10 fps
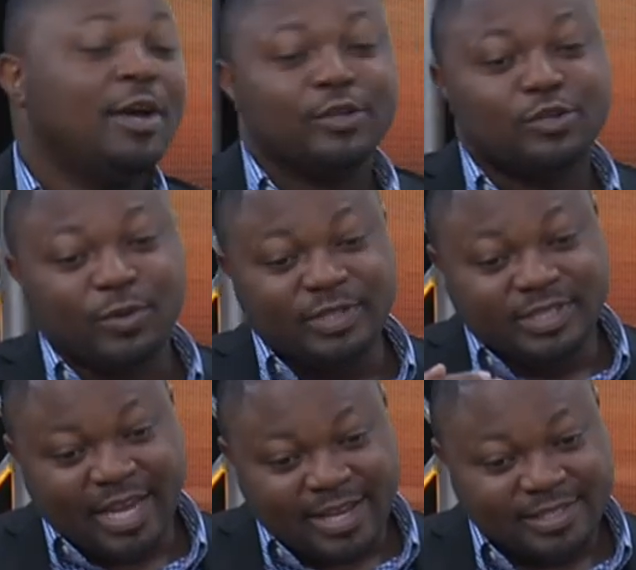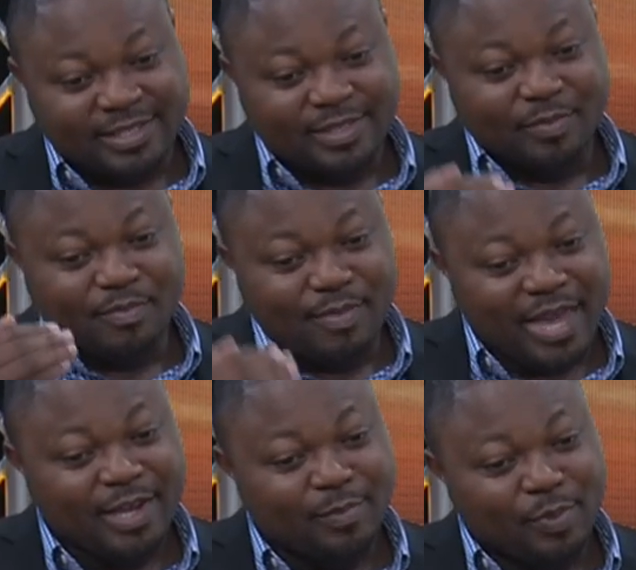So just
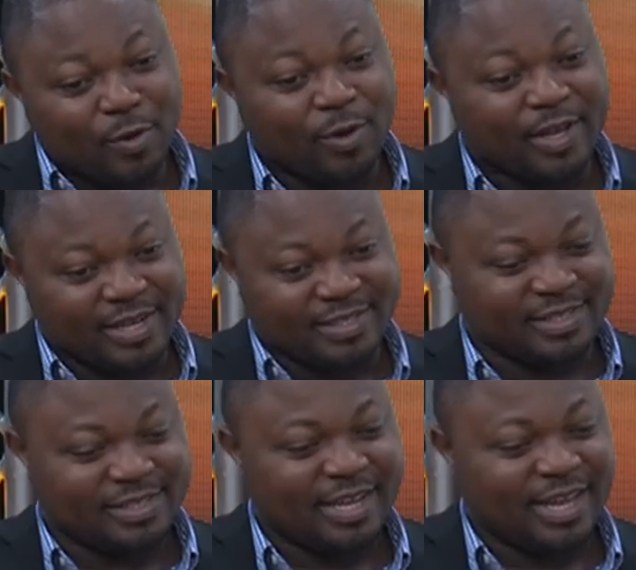make progress.